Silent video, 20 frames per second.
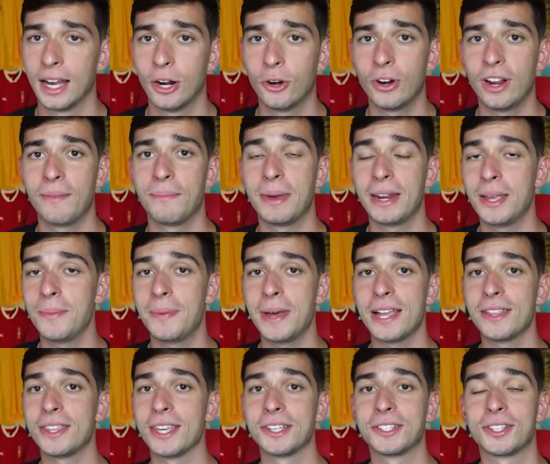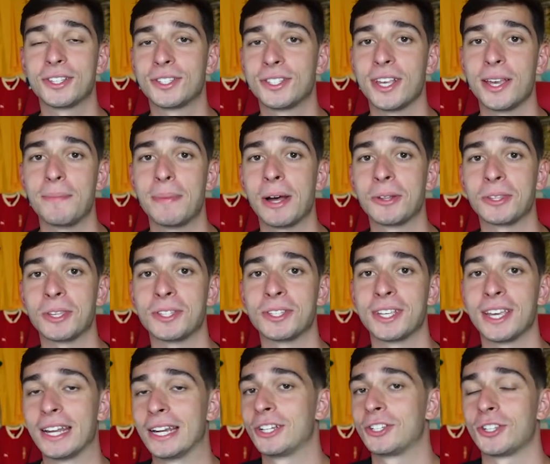I don't have many bad things to say about this
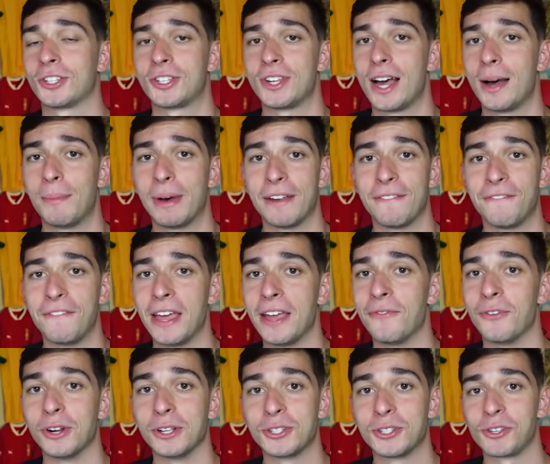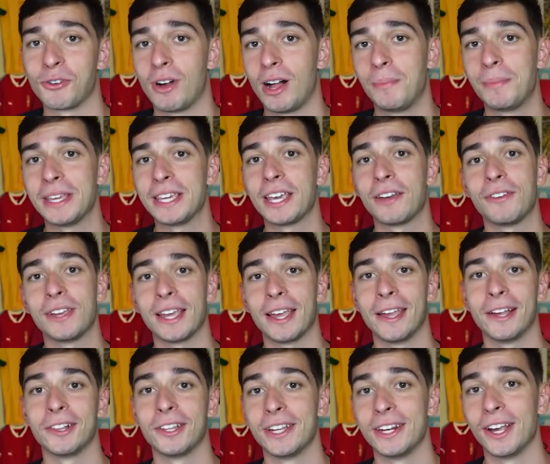kit, it's just not my favorite, so I'll be giving
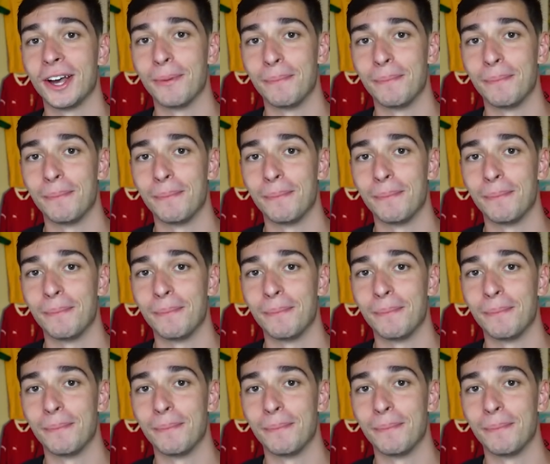England a